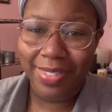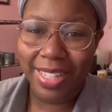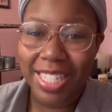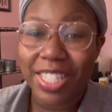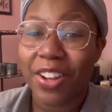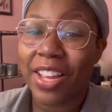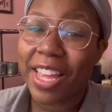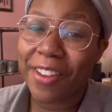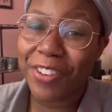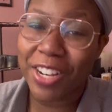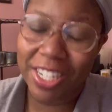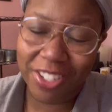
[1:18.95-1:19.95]
So
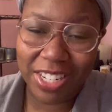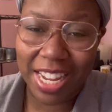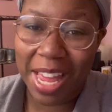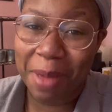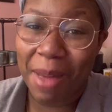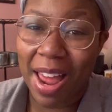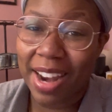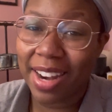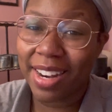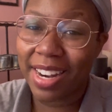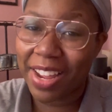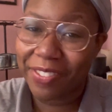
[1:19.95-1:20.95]
if you're interested in my
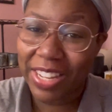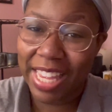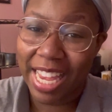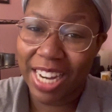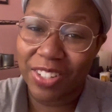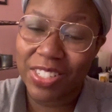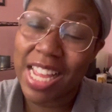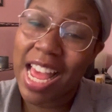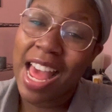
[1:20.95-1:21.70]
lovely candles,